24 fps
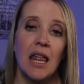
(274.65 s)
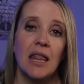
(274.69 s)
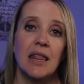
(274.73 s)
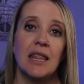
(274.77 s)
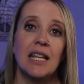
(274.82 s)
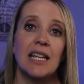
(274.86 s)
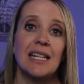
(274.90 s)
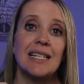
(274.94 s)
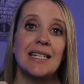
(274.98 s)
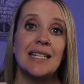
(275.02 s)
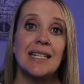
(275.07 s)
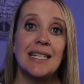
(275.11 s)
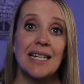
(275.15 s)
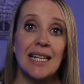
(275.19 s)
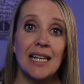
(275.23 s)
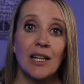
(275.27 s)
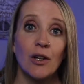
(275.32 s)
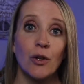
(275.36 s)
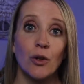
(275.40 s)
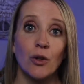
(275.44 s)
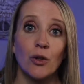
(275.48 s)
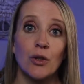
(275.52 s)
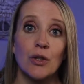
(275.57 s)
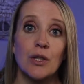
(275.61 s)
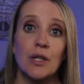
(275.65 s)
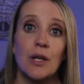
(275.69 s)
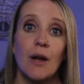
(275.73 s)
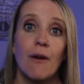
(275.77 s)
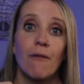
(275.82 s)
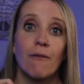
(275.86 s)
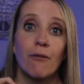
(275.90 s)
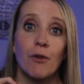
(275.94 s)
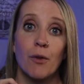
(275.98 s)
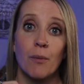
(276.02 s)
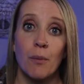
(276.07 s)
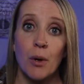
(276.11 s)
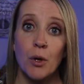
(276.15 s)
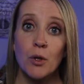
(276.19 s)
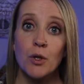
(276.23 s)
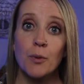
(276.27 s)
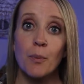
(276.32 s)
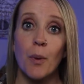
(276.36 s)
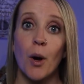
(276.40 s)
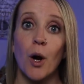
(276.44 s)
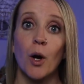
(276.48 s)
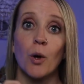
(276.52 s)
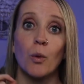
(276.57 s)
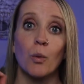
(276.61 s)
The SEALs, for the
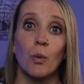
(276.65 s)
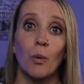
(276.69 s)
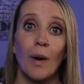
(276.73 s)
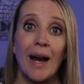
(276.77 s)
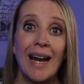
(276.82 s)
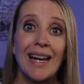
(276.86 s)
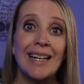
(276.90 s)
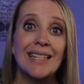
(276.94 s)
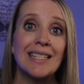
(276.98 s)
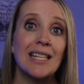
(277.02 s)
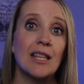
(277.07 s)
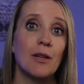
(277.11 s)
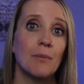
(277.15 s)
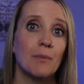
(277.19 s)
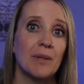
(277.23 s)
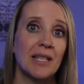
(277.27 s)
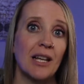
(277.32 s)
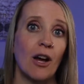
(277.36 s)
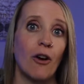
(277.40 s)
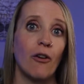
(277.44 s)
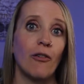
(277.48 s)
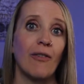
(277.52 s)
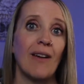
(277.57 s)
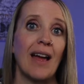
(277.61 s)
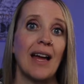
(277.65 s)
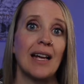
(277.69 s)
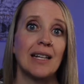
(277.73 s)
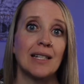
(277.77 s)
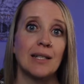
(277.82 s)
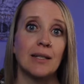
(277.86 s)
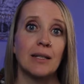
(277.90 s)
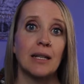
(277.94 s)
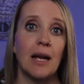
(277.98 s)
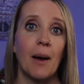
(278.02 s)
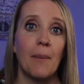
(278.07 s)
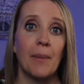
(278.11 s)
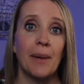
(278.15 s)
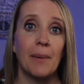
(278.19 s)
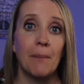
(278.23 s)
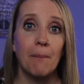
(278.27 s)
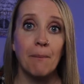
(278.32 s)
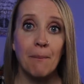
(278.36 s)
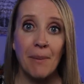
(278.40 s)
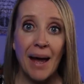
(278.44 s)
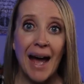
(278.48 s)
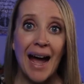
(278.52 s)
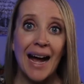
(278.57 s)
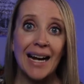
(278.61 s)
most part, ranked themselves as coming
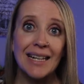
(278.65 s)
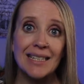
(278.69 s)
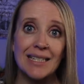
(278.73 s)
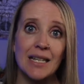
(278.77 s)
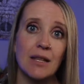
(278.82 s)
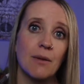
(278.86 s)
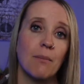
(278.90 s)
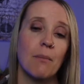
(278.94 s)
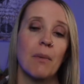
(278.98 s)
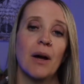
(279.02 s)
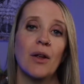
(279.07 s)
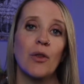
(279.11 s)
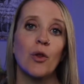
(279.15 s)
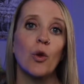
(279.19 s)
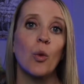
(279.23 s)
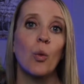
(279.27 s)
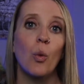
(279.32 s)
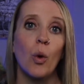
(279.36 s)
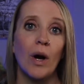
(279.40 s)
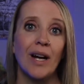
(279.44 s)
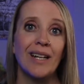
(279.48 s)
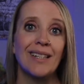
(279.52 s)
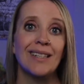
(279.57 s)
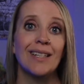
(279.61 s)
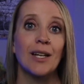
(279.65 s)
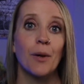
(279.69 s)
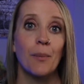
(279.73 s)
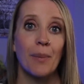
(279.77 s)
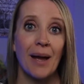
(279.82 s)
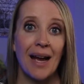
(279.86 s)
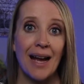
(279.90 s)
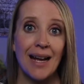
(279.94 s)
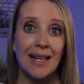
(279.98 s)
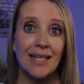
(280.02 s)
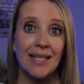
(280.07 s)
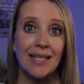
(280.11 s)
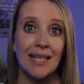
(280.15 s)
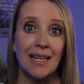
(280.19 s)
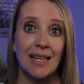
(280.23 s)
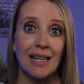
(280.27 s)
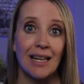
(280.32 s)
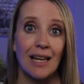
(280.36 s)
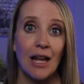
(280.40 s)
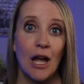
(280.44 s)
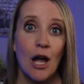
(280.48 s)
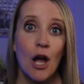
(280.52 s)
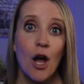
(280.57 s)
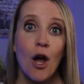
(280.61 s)
back to the month 1
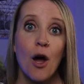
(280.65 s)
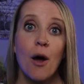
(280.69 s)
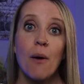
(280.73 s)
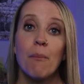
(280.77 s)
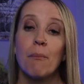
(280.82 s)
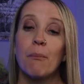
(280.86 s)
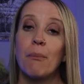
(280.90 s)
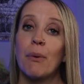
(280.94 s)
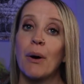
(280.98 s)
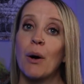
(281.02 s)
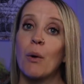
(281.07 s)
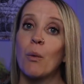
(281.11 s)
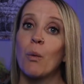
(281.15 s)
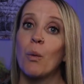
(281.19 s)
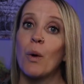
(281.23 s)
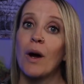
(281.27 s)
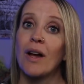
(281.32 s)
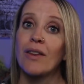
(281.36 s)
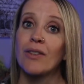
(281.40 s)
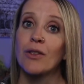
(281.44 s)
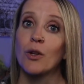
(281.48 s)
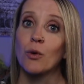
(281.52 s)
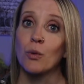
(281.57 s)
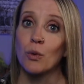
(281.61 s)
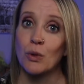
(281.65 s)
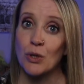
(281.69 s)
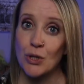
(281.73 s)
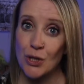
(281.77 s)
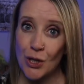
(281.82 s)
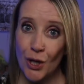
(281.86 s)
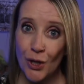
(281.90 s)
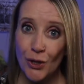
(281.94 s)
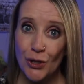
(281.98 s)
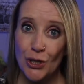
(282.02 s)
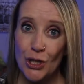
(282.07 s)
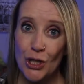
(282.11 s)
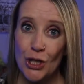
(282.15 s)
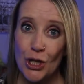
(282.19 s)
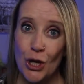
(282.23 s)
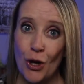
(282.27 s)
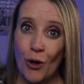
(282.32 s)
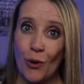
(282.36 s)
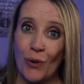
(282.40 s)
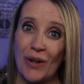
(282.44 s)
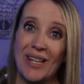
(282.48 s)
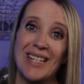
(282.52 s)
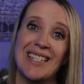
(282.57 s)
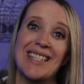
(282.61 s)
capacity. But what the results
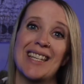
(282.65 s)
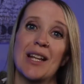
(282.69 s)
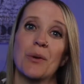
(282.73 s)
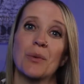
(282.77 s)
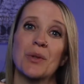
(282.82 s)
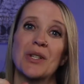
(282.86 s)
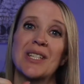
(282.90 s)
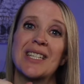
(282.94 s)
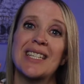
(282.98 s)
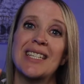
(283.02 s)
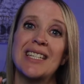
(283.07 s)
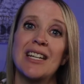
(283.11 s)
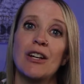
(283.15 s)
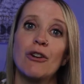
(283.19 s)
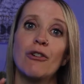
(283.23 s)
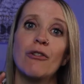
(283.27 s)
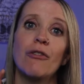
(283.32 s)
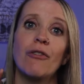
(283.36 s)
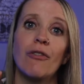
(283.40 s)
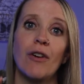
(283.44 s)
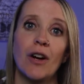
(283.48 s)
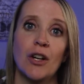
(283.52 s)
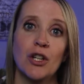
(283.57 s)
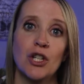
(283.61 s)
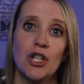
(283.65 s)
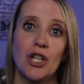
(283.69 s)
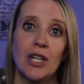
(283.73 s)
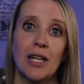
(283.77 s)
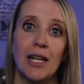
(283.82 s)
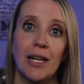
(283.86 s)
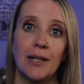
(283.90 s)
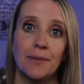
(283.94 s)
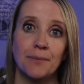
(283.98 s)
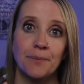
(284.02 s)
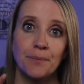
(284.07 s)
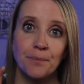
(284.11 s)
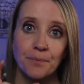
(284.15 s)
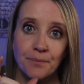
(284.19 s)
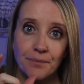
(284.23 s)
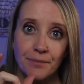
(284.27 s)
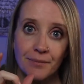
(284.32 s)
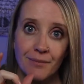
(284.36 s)
showed is they were still functioning